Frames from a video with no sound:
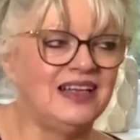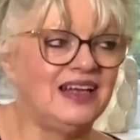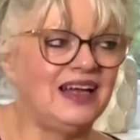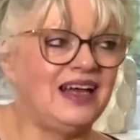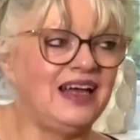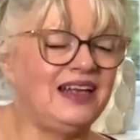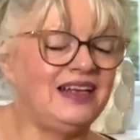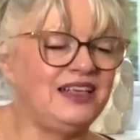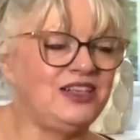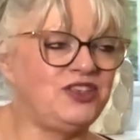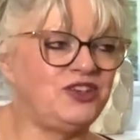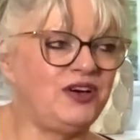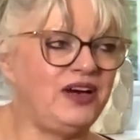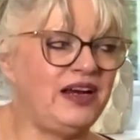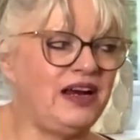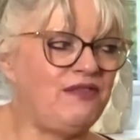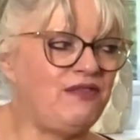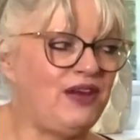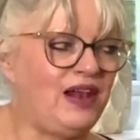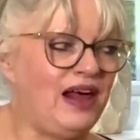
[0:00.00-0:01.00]
and I try
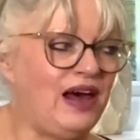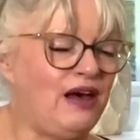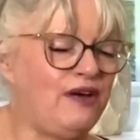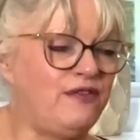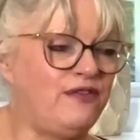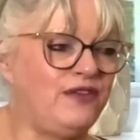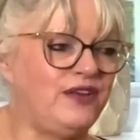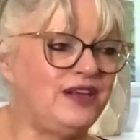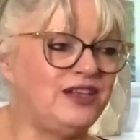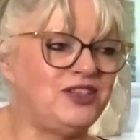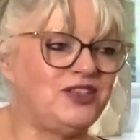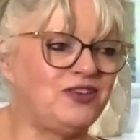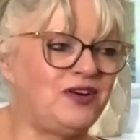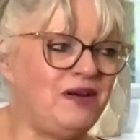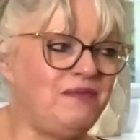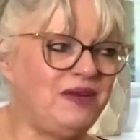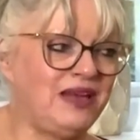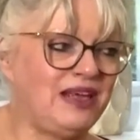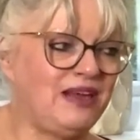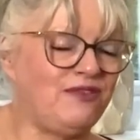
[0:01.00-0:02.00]
and have a laugh and try
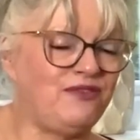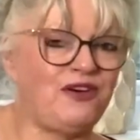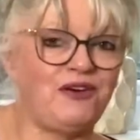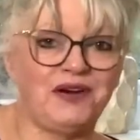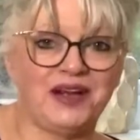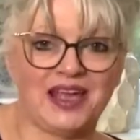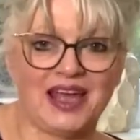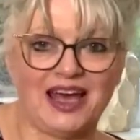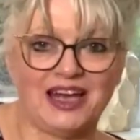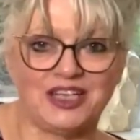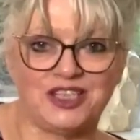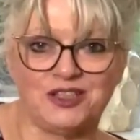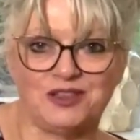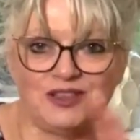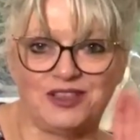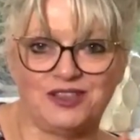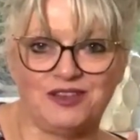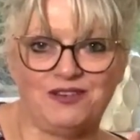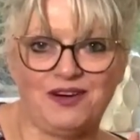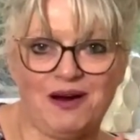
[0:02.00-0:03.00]
and make it very casual.
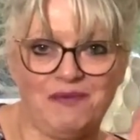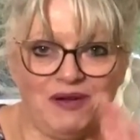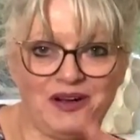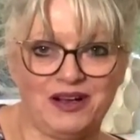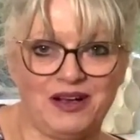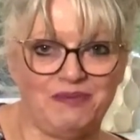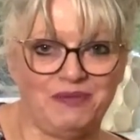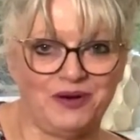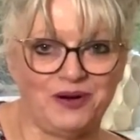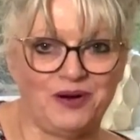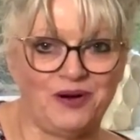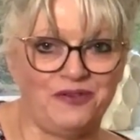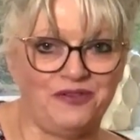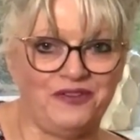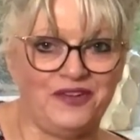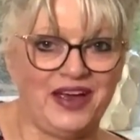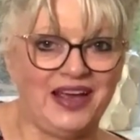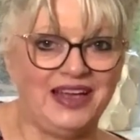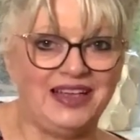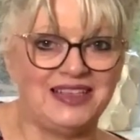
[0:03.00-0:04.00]
So grab a cup of
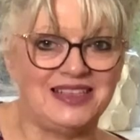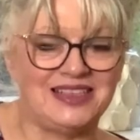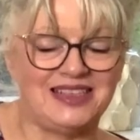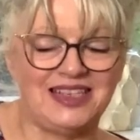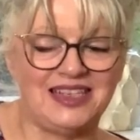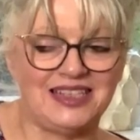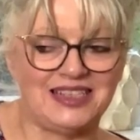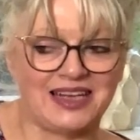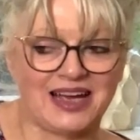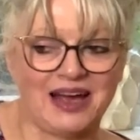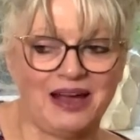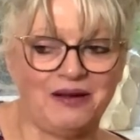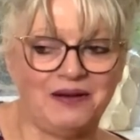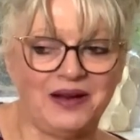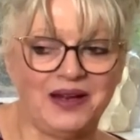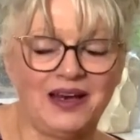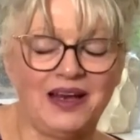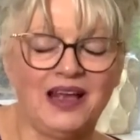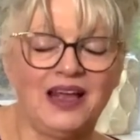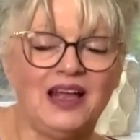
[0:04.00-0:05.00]
coffee and sit down,
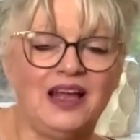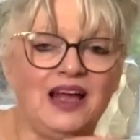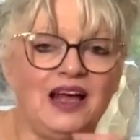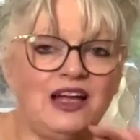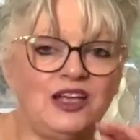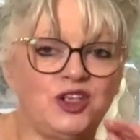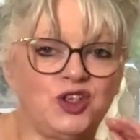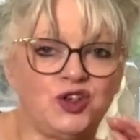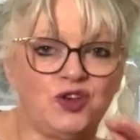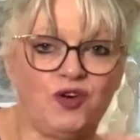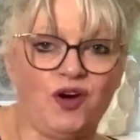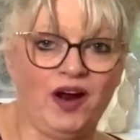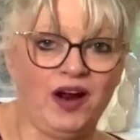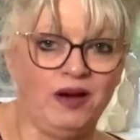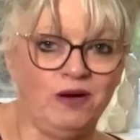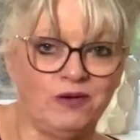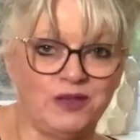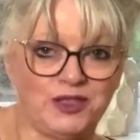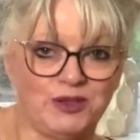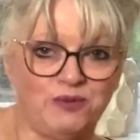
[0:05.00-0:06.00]
and I'll try
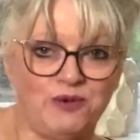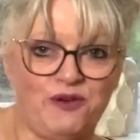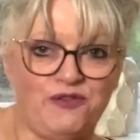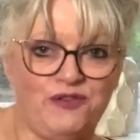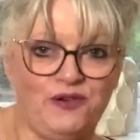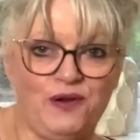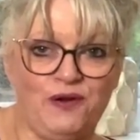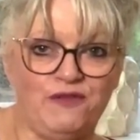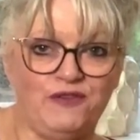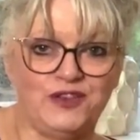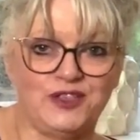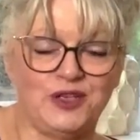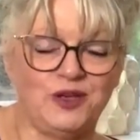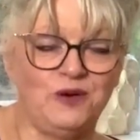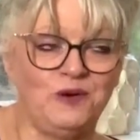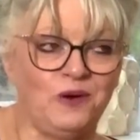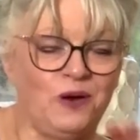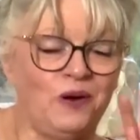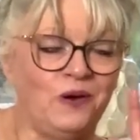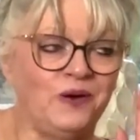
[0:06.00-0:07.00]
not to waffle on for
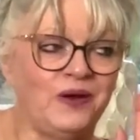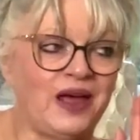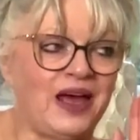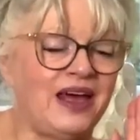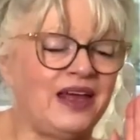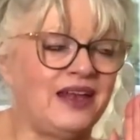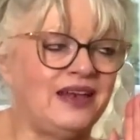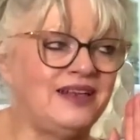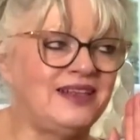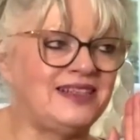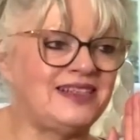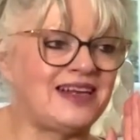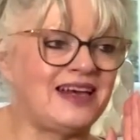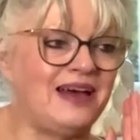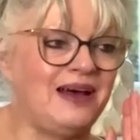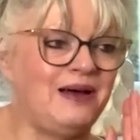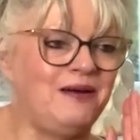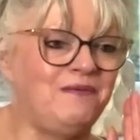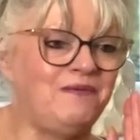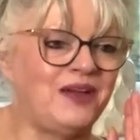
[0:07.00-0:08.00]
too long, and
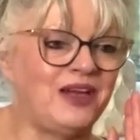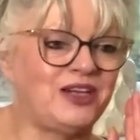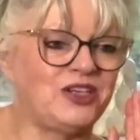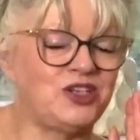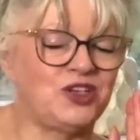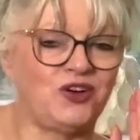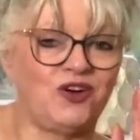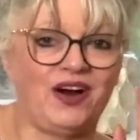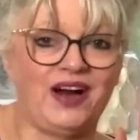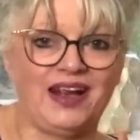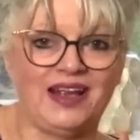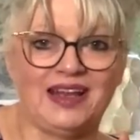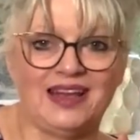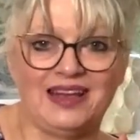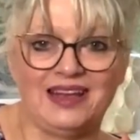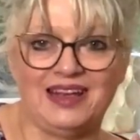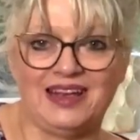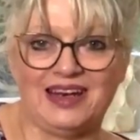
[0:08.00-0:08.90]
I'll try and